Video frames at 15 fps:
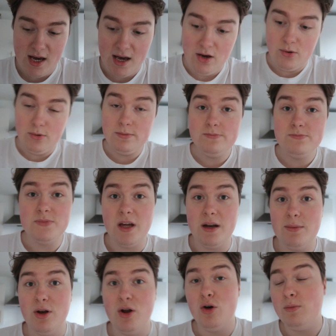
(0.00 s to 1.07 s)
now, then
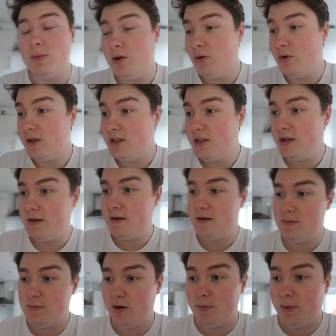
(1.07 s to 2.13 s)
I'm going to upload it.
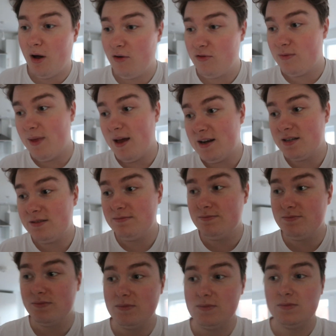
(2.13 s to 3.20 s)
But apart from that,
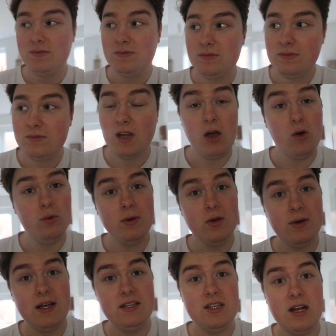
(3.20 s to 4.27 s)
I hope
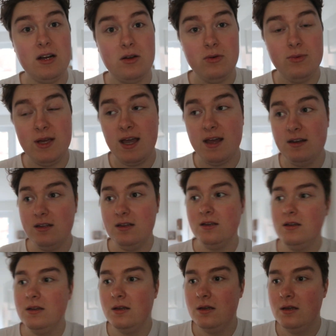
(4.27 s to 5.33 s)
you guys had a good weekend.
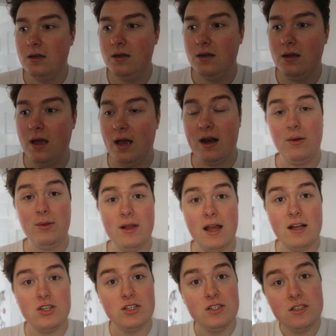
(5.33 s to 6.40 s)
And I'll
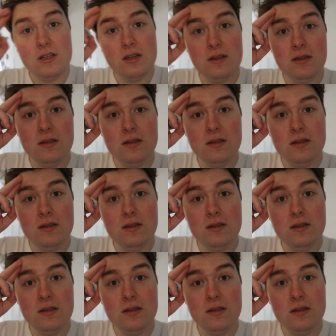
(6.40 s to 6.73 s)
catch us